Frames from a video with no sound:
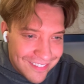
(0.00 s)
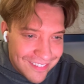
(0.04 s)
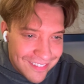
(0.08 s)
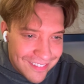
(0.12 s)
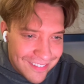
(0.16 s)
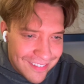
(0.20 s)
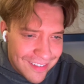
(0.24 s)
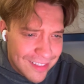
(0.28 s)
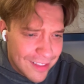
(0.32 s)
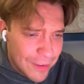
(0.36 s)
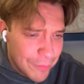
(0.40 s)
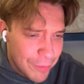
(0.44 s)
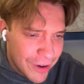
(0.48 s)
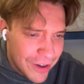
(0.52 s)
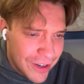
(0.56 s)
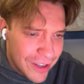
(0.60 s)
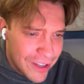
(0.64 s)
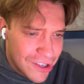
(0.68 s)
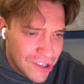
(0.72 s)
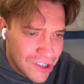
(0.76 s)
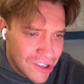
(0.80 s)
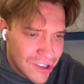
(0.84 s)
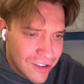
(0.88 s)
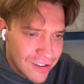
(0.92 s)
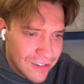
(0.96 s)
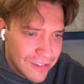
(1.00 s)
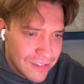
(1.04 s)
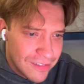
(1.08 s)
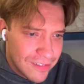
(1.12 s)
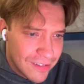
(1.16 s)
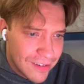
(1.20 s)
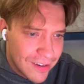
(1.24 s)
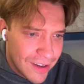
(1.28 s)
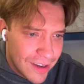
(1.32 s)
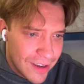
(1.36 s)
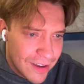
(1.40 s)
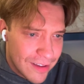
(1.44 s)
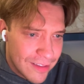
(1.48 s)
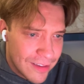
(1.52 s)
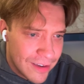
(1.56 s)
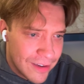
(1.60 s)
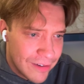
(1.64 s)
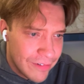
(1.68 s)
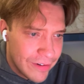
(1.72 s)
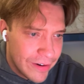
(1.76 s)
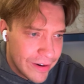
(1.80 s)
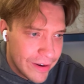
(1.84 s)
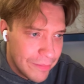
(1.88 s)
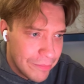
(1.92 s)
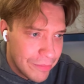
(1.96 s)
Is it British? Did I accidentally
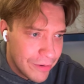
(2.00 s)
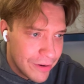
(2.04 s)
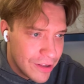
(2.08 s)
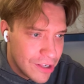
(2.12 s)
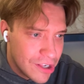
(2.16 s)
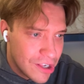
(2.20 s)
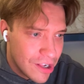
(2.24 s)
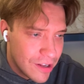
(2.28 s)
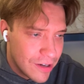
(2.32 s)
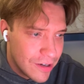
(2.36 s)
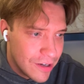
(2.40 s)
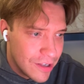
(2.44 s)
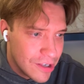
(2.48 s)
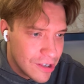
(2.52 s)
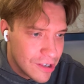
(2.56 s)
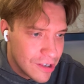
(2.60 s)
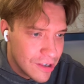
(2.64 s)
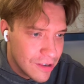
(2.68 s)
write in British English?